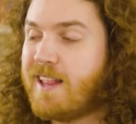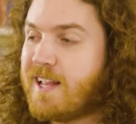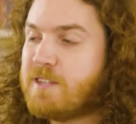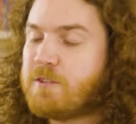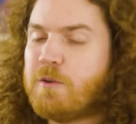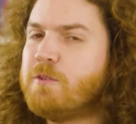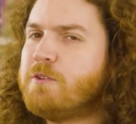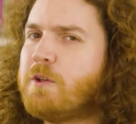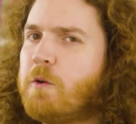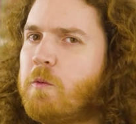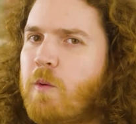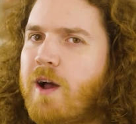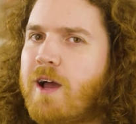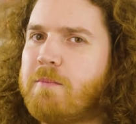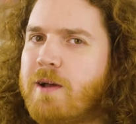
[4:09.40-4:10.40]
And that's also
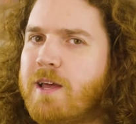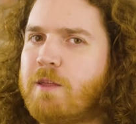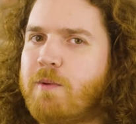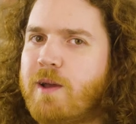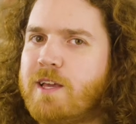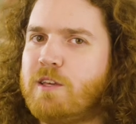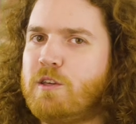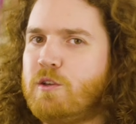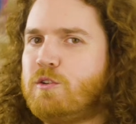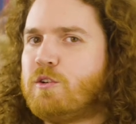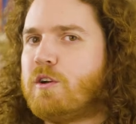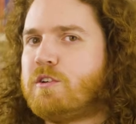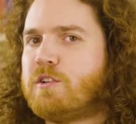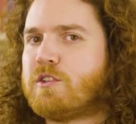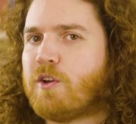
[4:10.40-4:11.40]
why, by the way, you
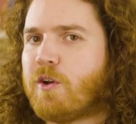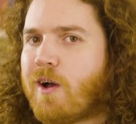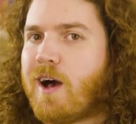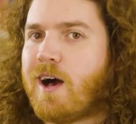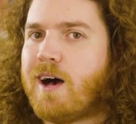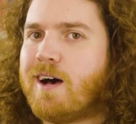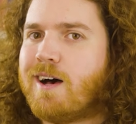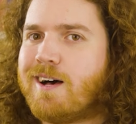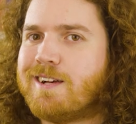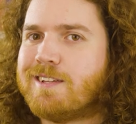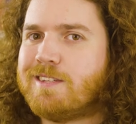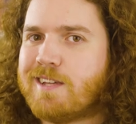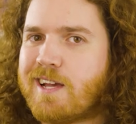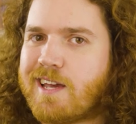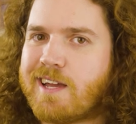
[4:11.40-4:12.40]
don't just go ha ha
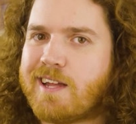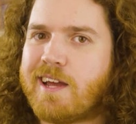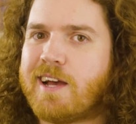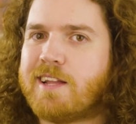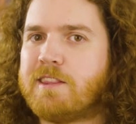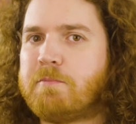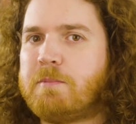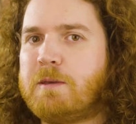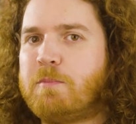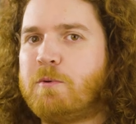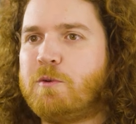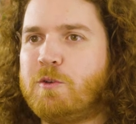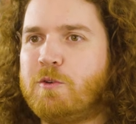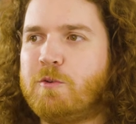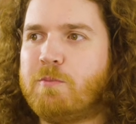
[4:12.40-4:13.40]
suck it at the
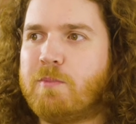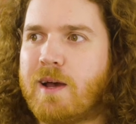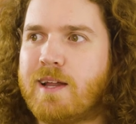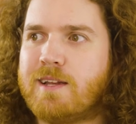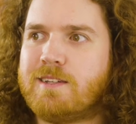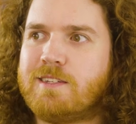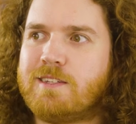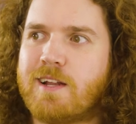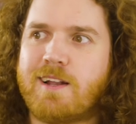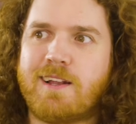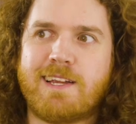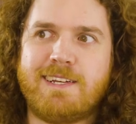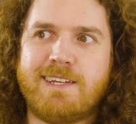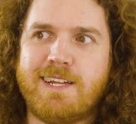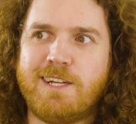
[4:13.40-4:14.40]
people you might
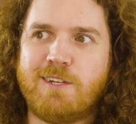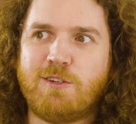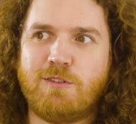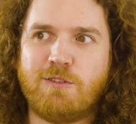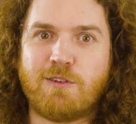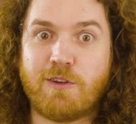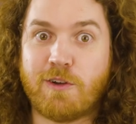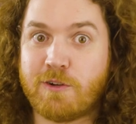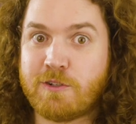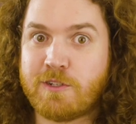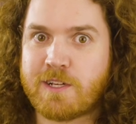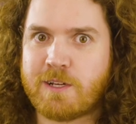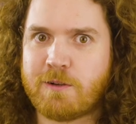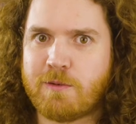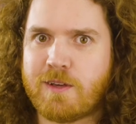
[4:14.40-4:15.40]
suddenly need to
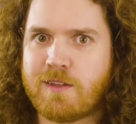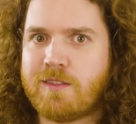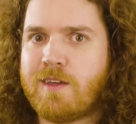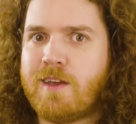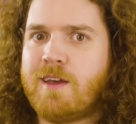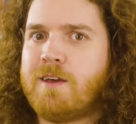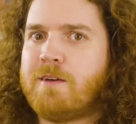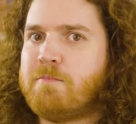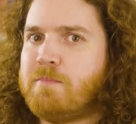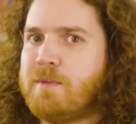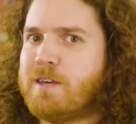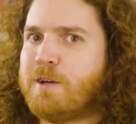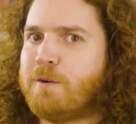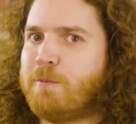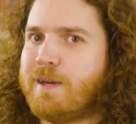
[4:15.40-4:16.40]
negotiate with
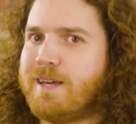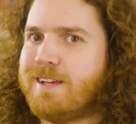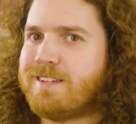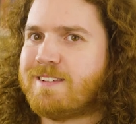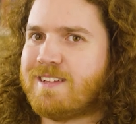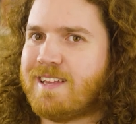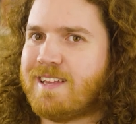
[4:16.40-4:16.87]
mere weeks